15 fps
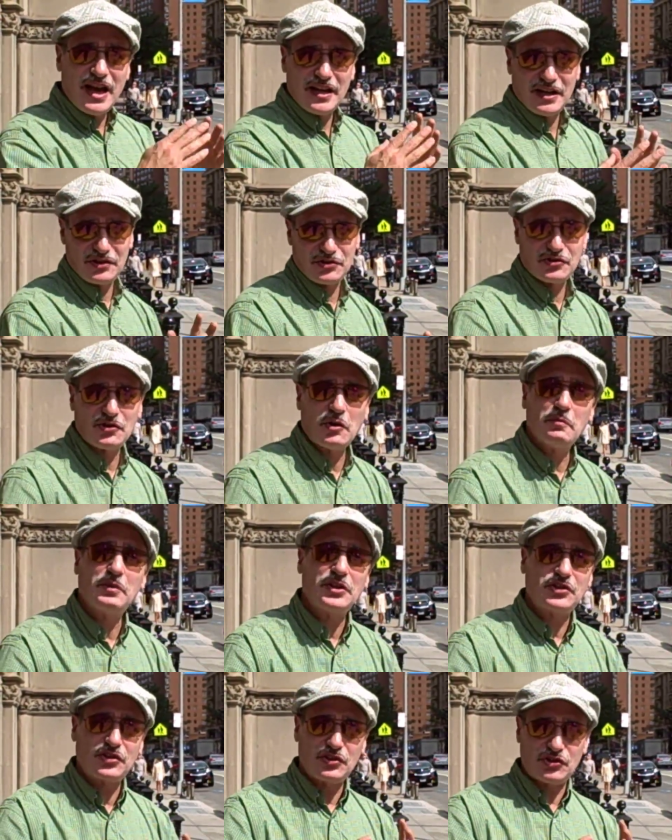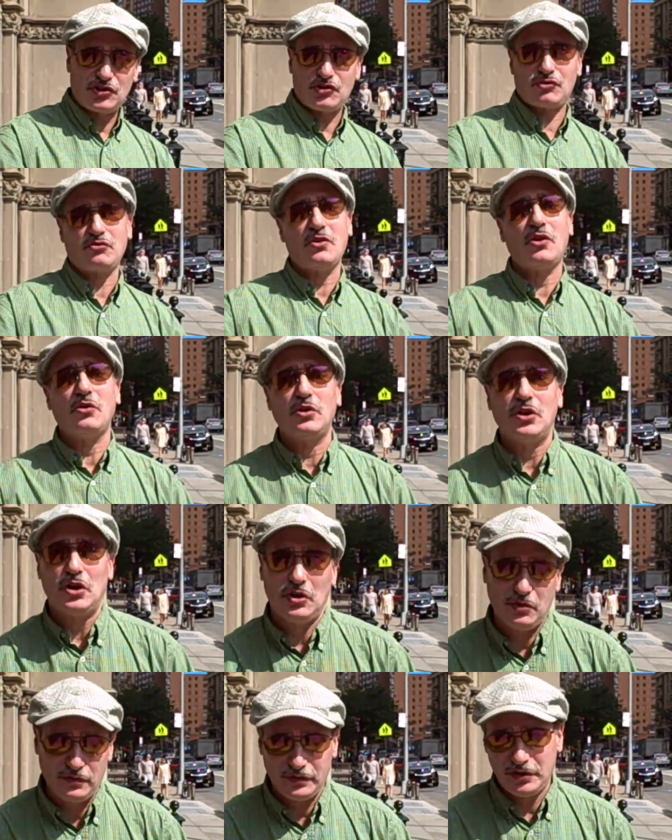and has so much control
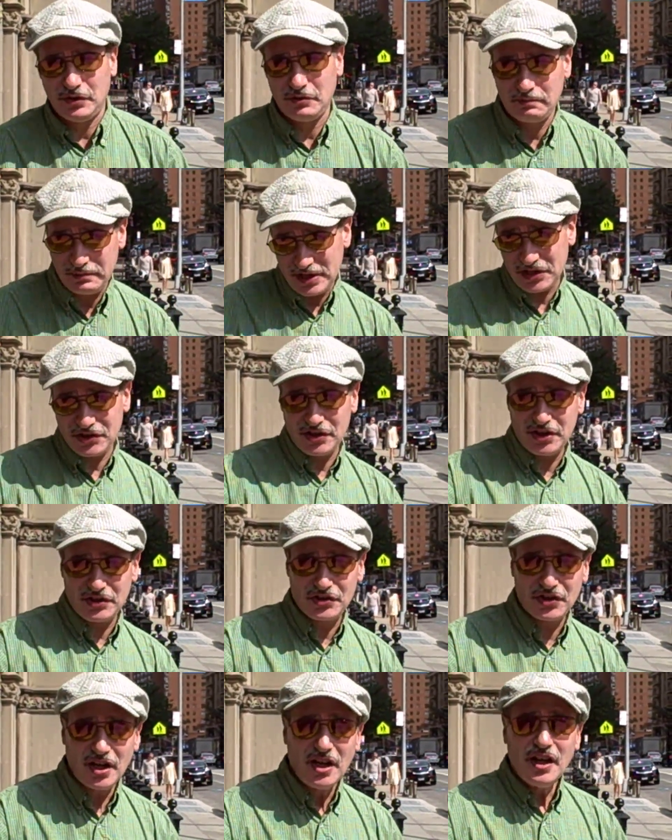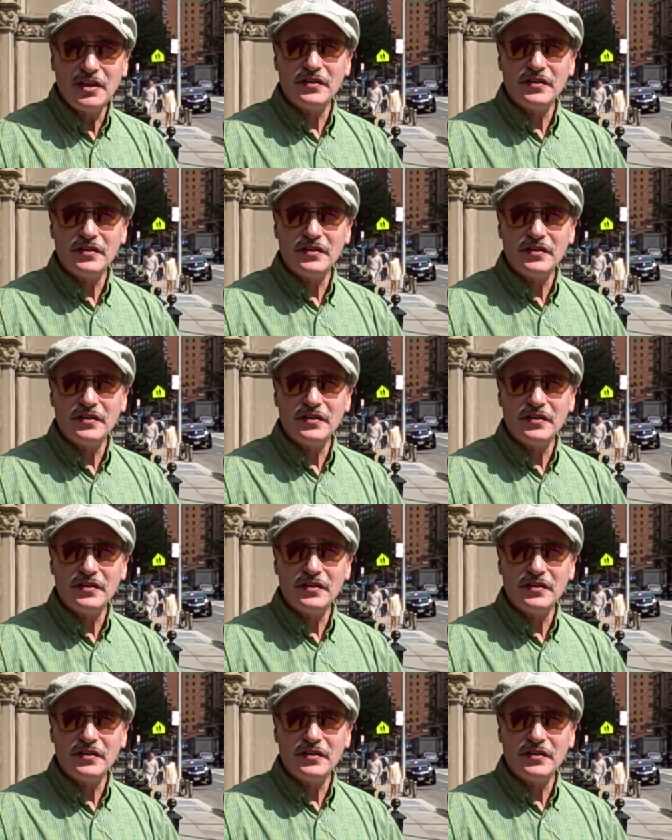over your business